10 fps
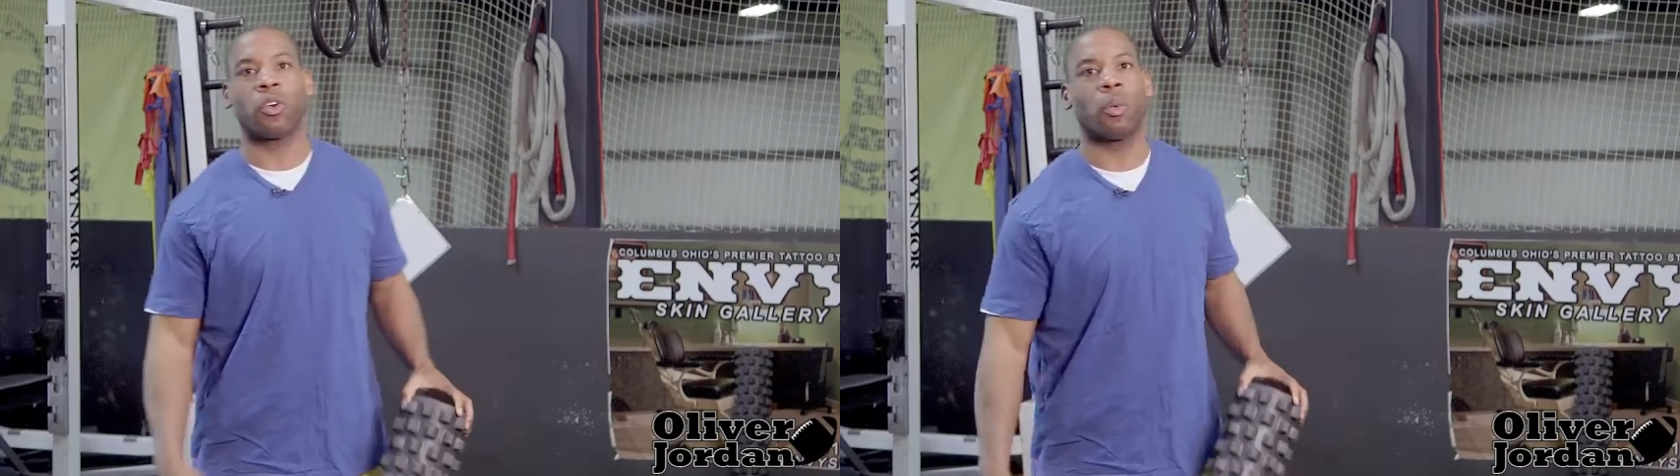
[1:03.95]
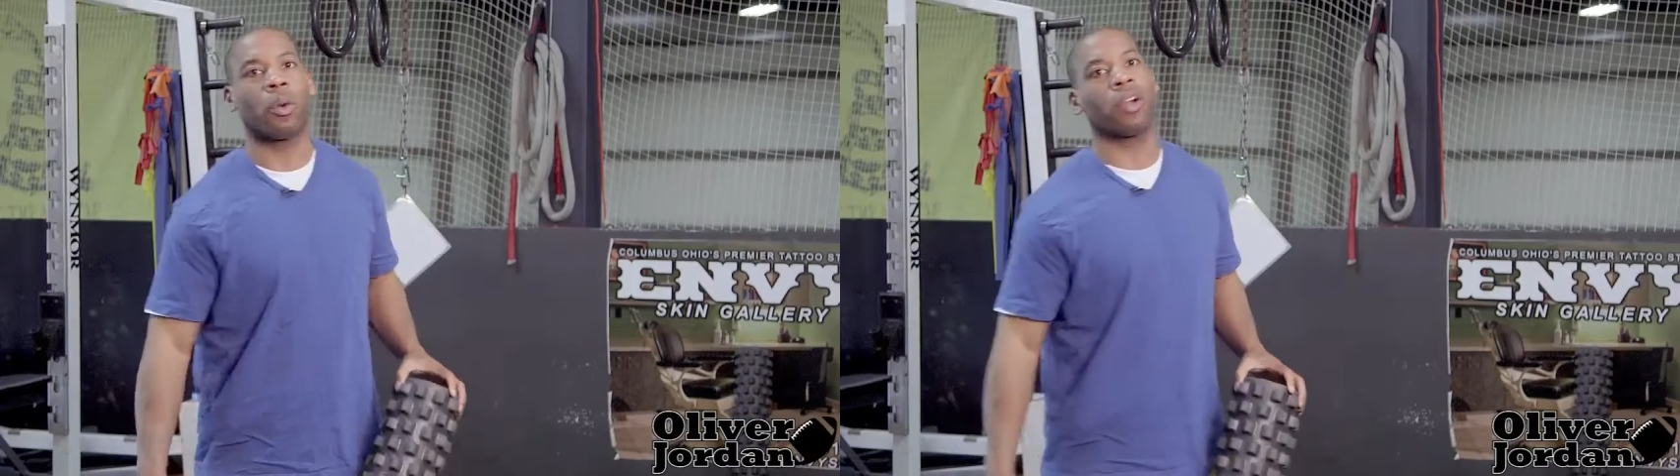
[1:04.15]
We're
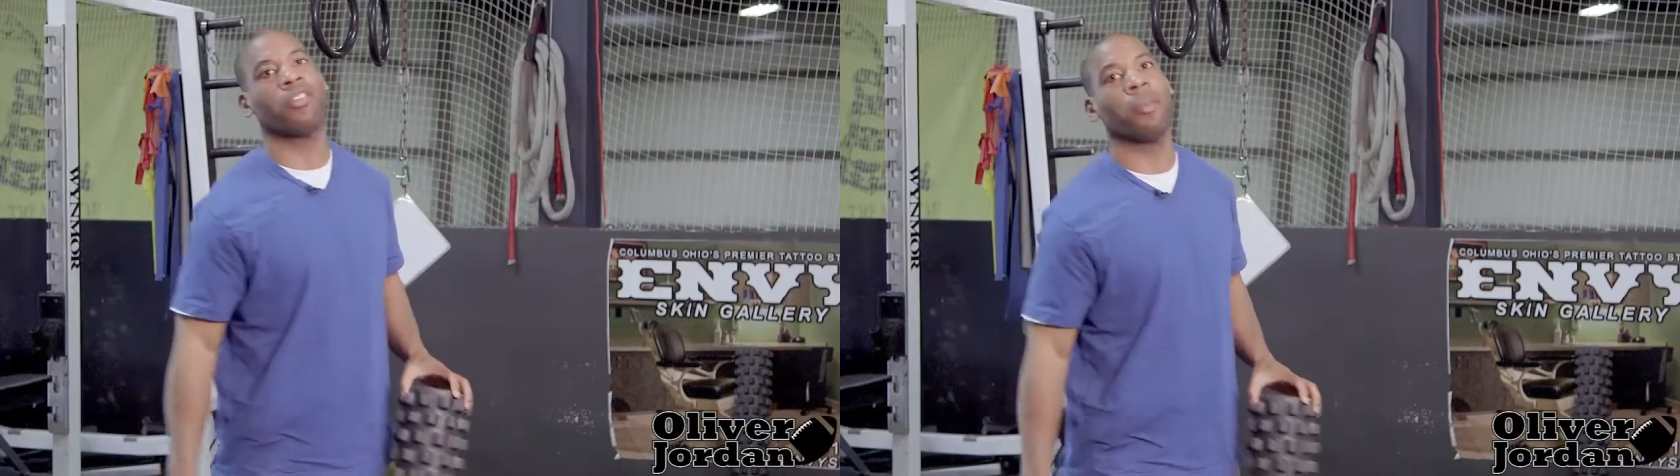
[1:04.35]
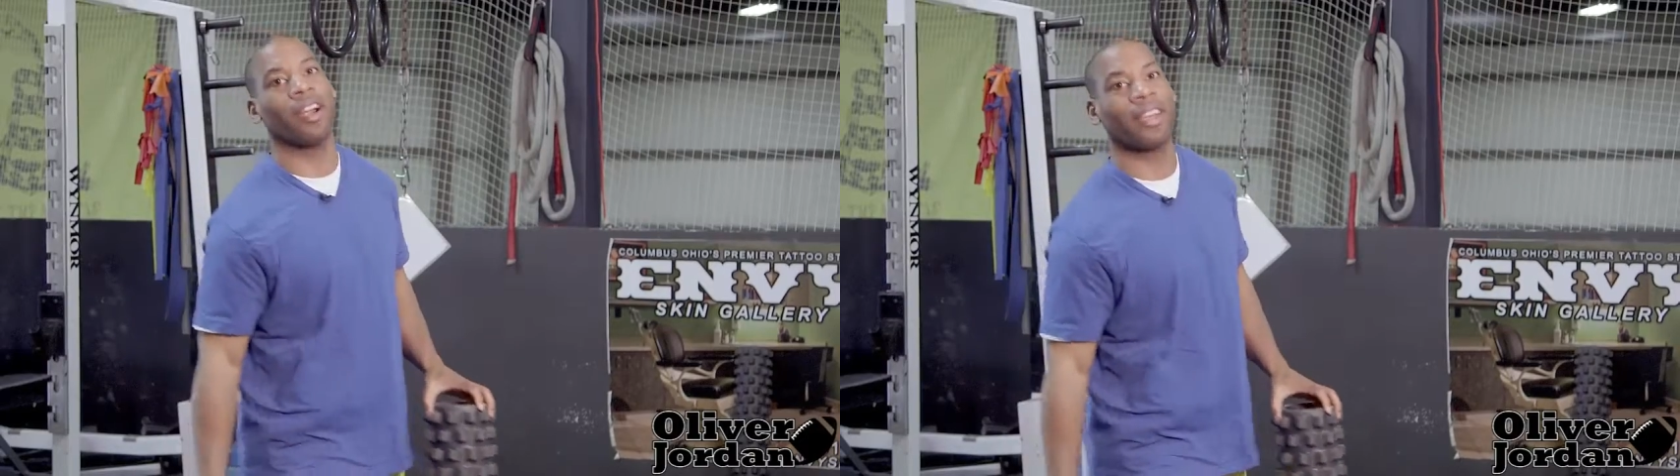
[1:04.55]
going to work
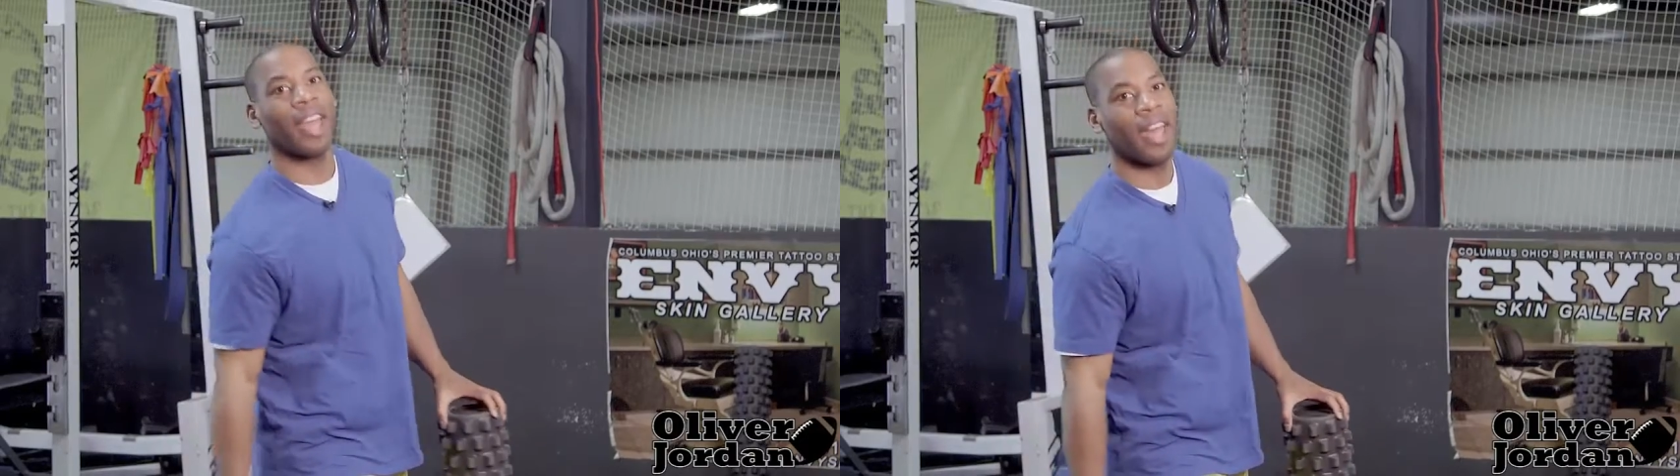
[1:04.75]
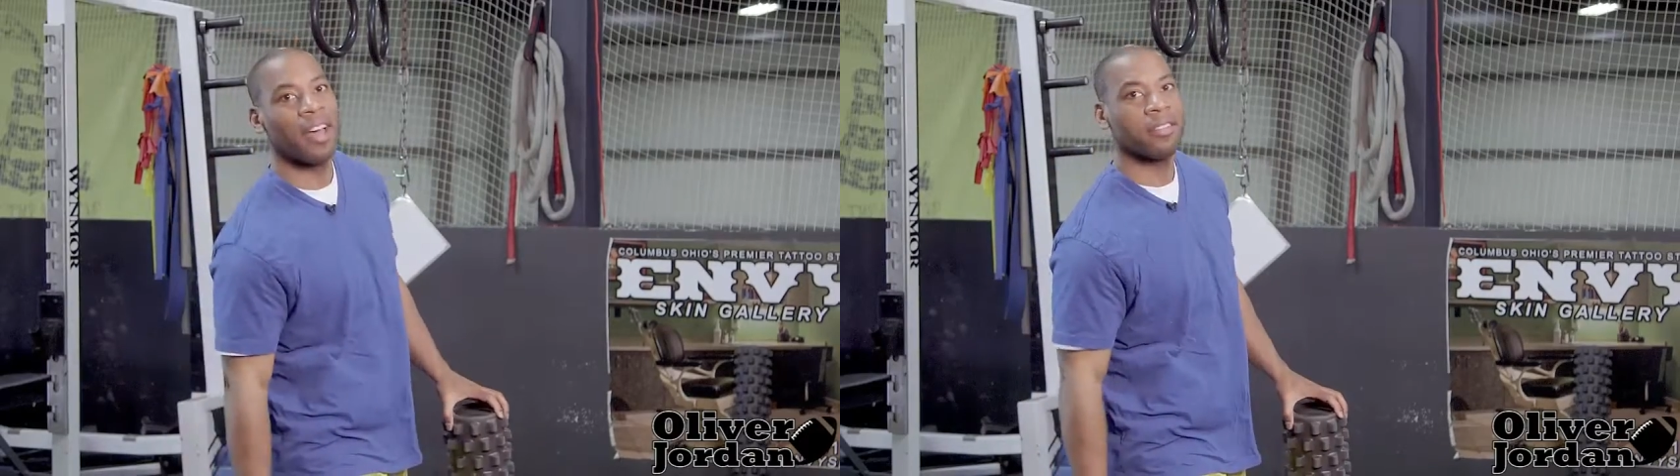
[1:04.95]
from our
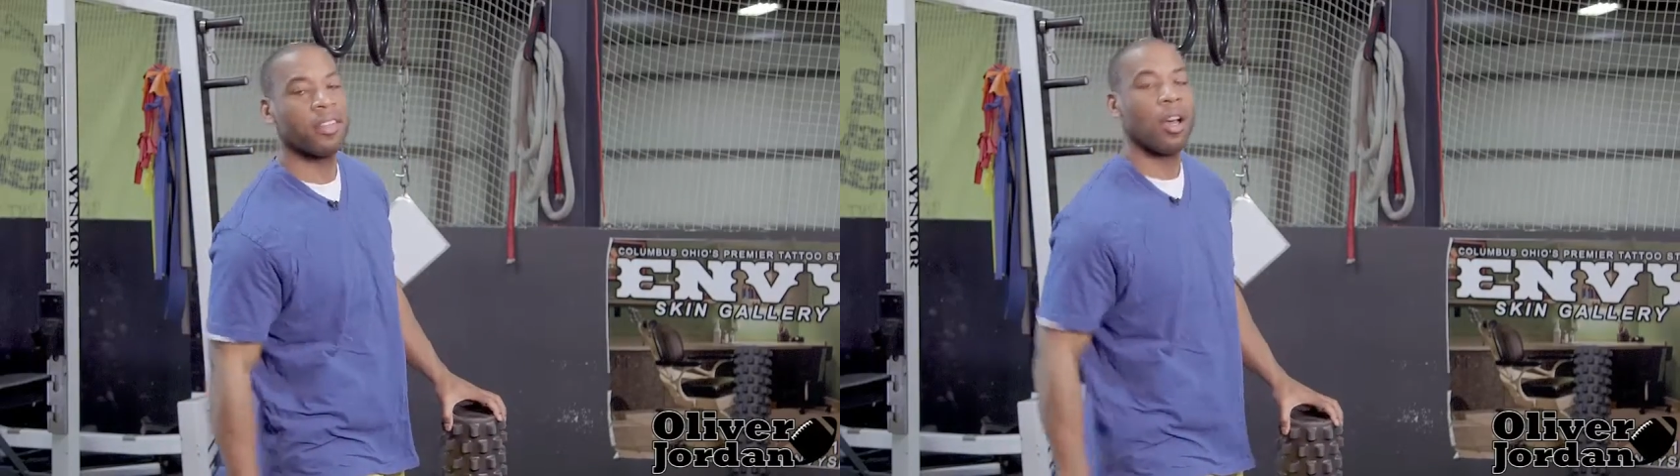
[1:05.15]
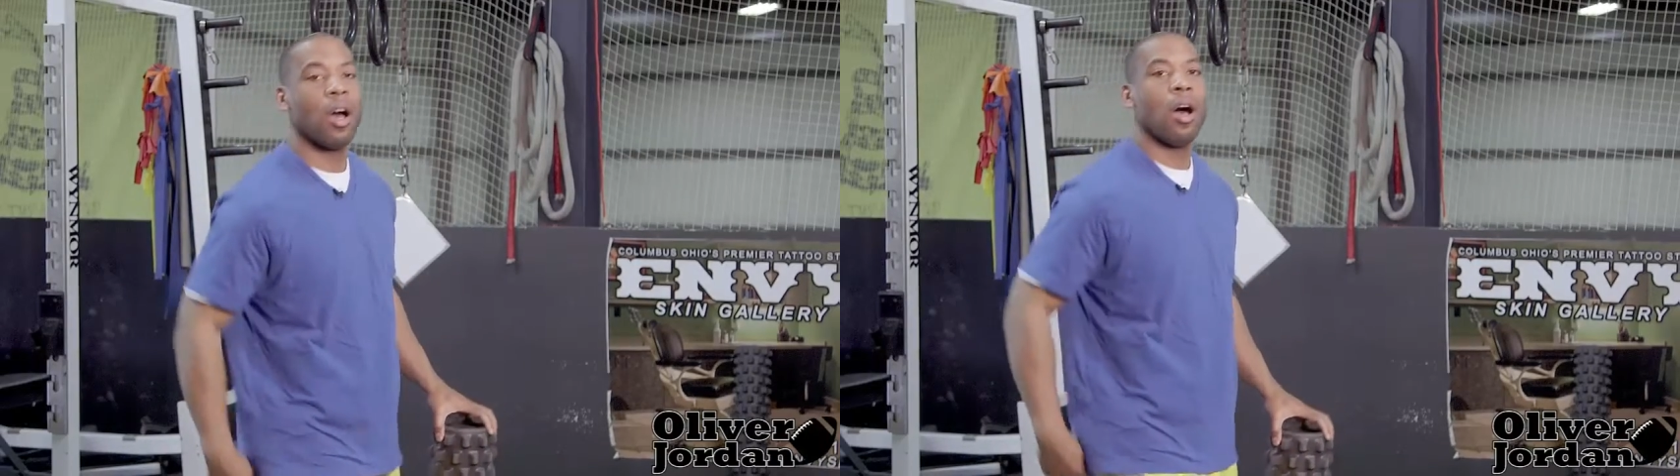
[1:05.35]
calves